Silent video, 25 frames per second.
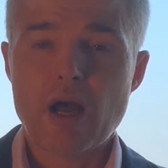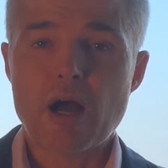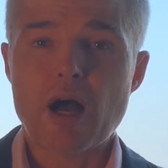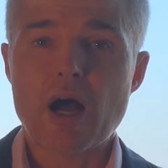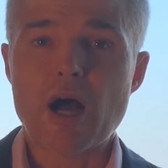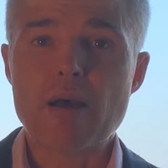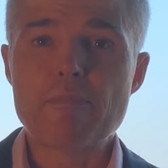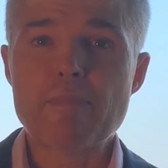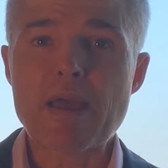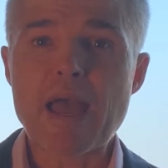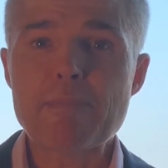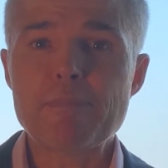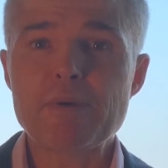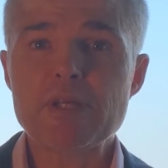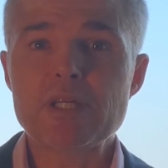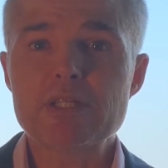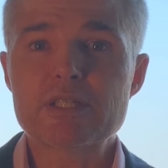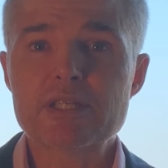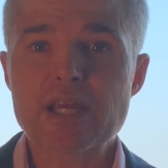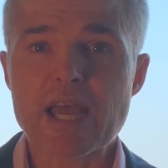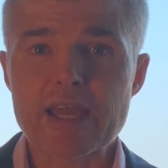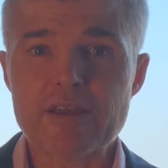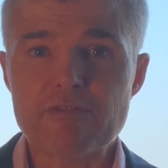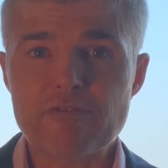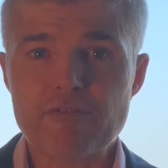I'm happy to
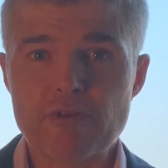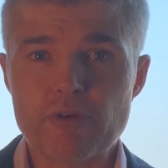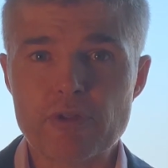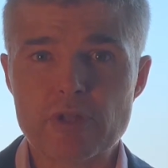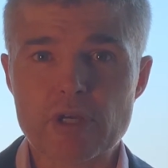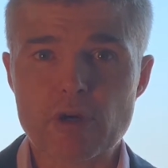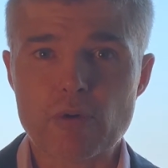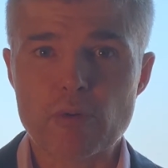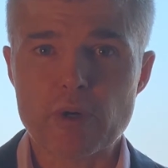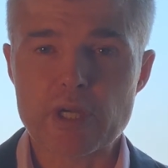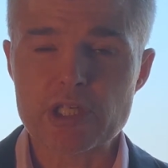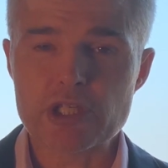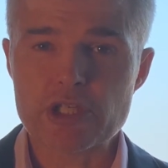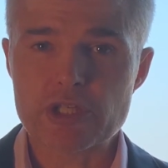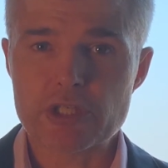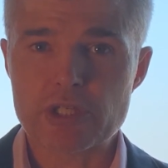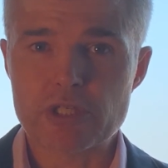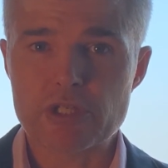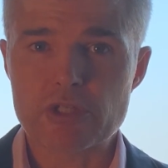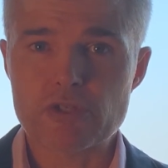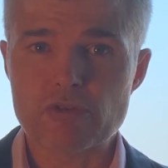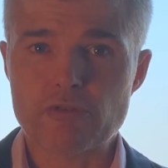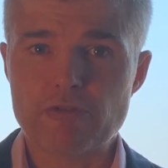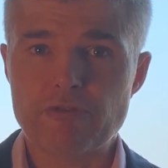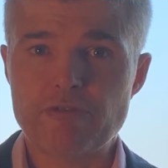take further
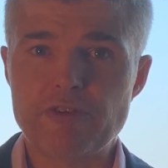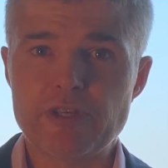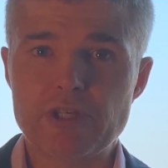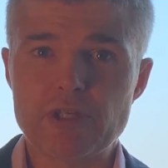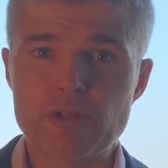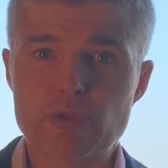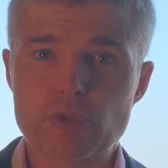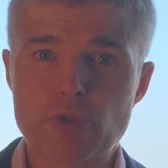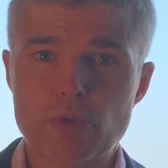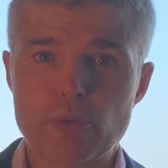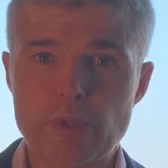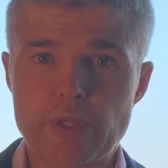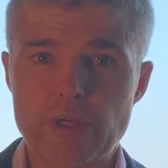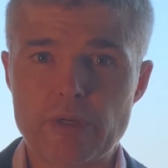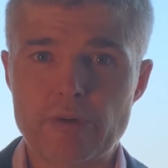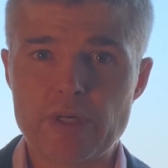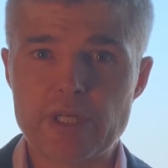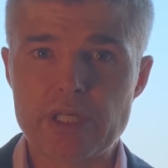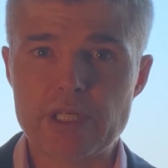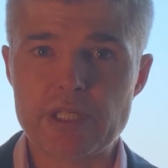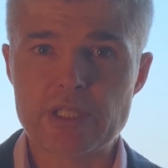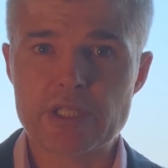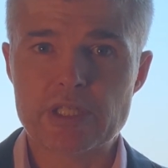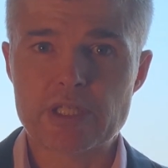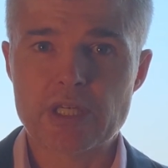questions or field
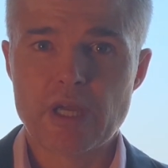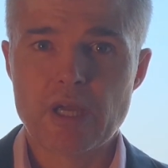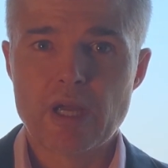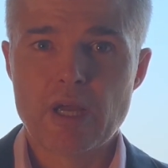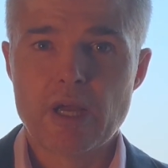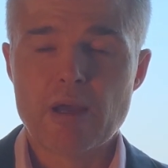queries.